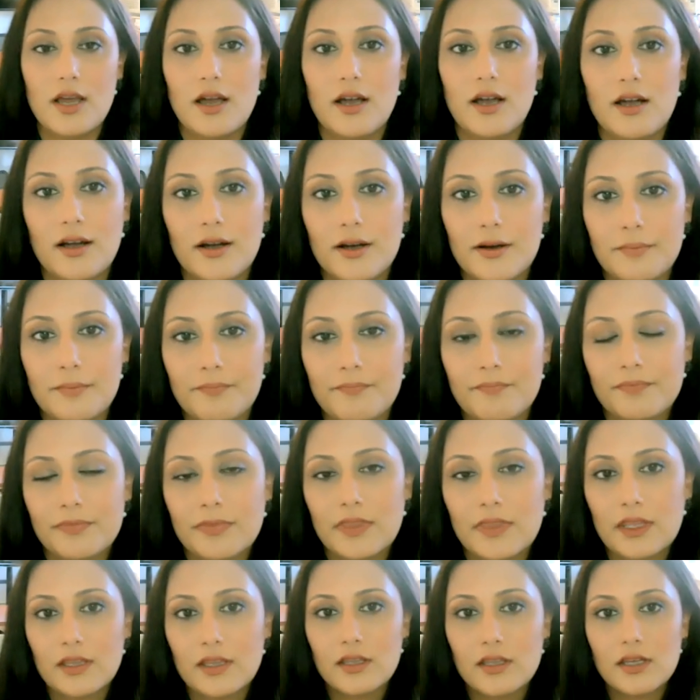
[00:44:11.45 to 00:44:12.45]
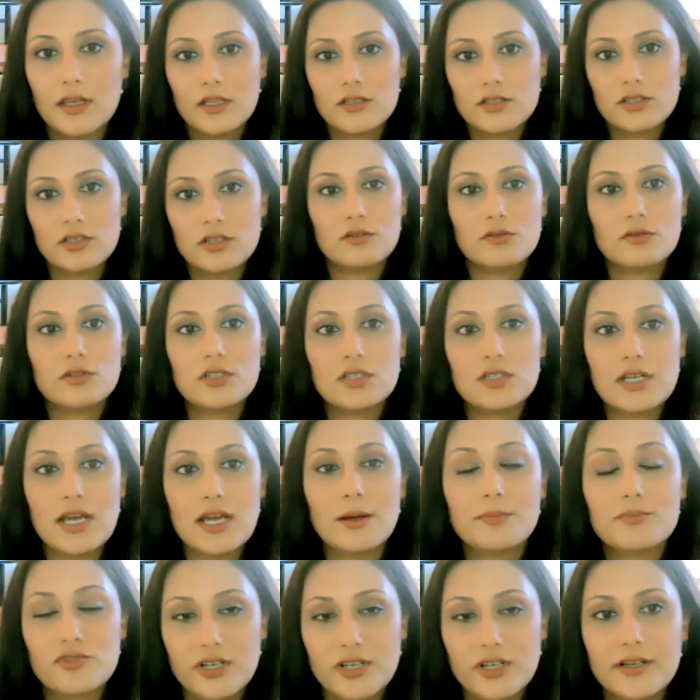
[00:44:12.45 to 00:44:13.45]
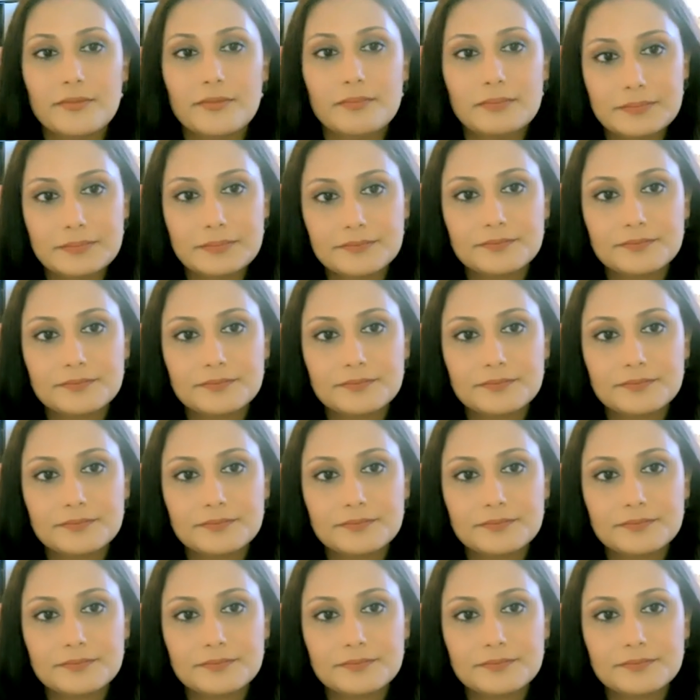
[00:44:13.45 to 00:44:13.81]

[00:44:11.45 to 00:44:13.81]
to help treat it.